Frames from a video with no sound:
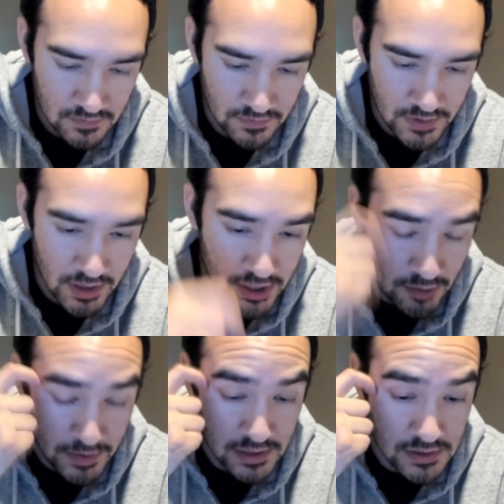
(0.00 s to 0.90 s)
Now, I
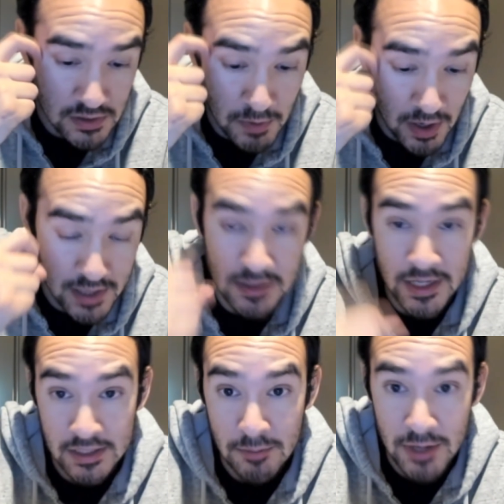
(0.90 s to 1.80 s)
know because this ball has
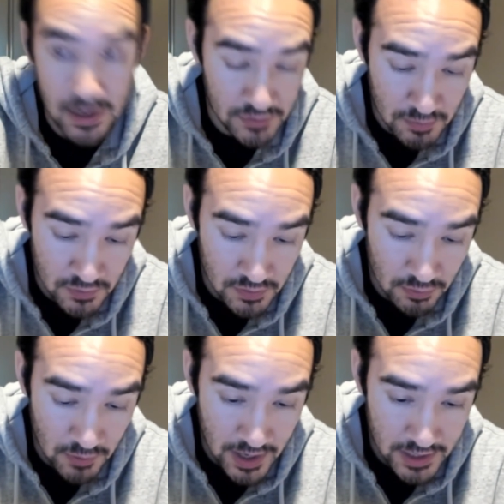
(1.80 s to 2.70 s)
length, I'm going to have to move to
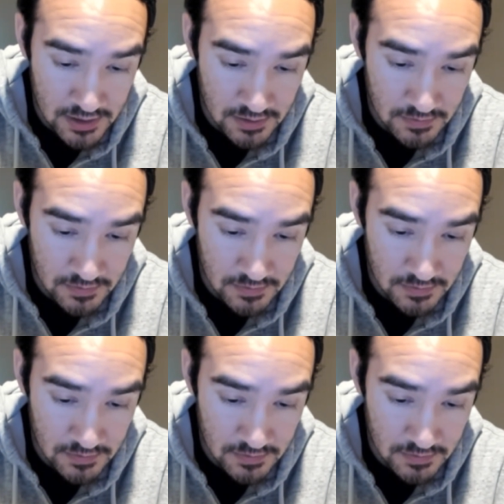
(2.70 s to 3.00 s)
the right.